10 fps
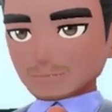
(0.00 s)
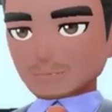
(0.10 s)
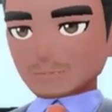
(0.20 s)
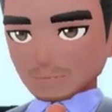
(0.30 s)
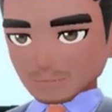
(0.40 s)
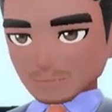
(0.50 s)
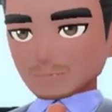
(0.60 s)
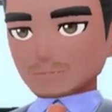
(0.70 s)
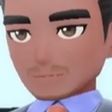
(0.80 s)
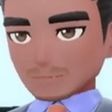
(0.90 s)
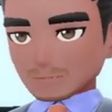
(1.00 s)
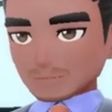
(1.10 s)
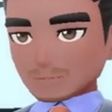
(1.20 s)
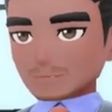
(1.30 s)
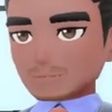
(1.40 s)
Gym leader
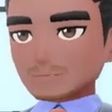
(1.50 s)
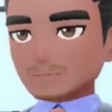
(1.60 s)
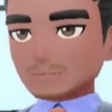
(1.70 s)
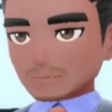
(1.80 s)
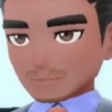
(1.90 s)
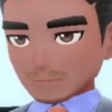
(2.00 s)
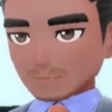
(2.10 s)
Katy, you'll first need to